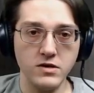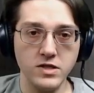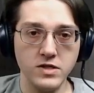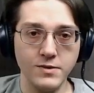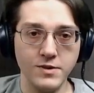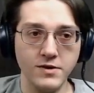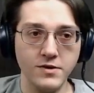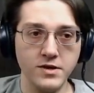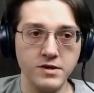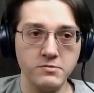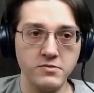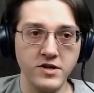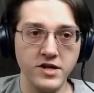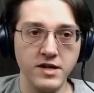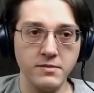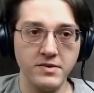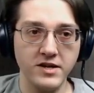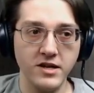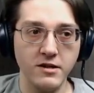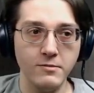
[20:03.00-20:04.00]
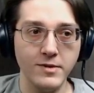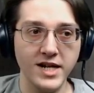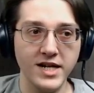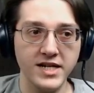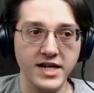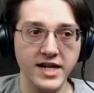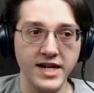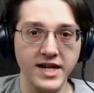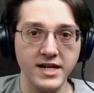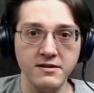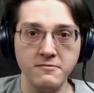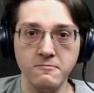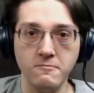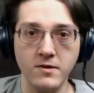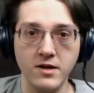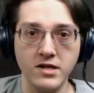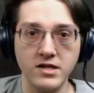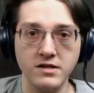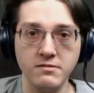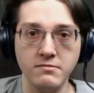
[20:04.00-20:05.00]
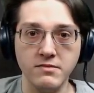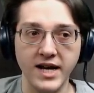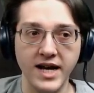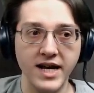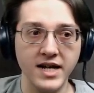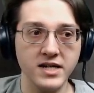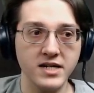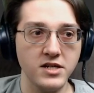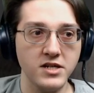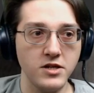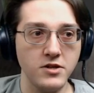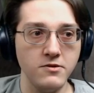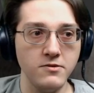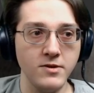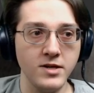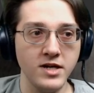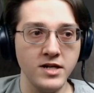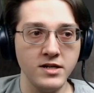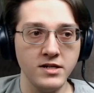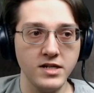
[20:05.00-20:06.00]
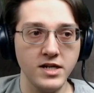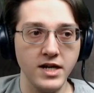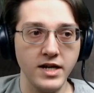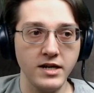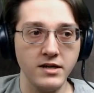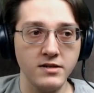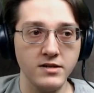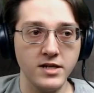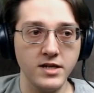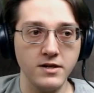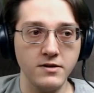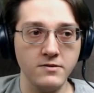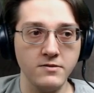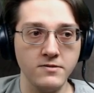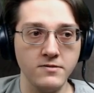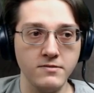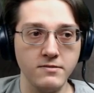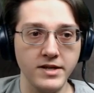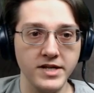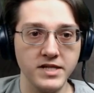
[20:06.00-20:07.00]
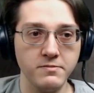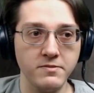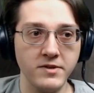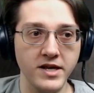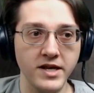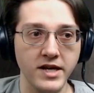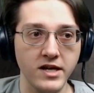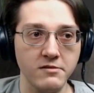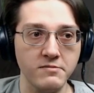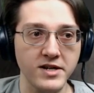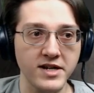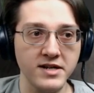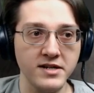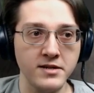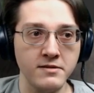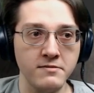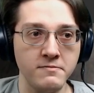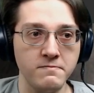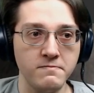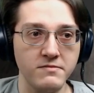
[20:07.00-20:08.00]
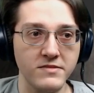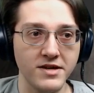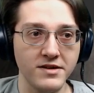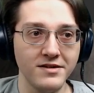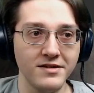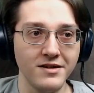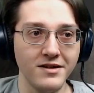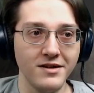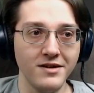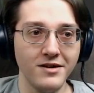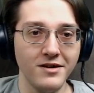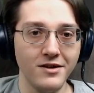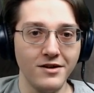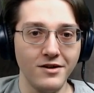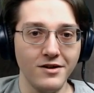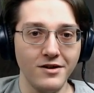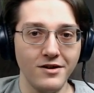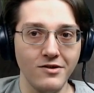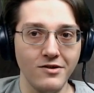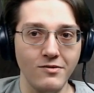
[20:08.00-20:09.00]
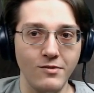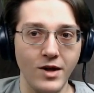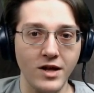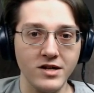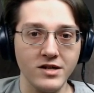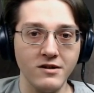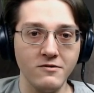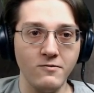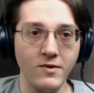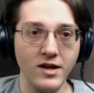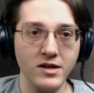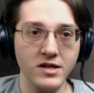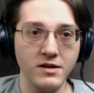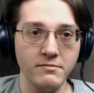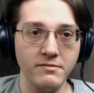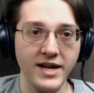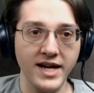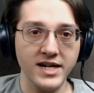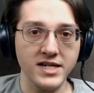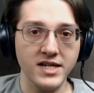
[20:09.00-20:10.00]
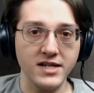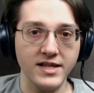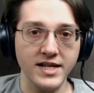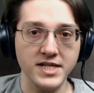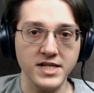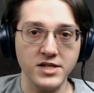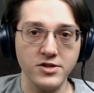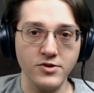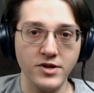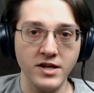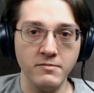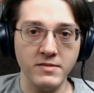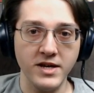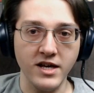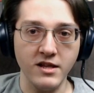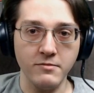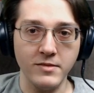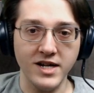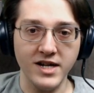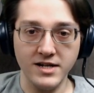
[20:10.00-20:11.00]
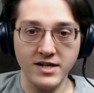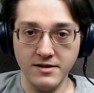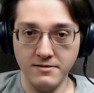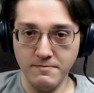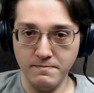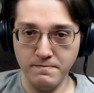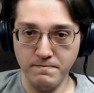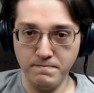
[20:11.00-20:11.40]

so we're going to bring up Helmod again. Welcome back to uh to to Let's Play Helmod. Welcome, welcome back to Let's Stream Helmod.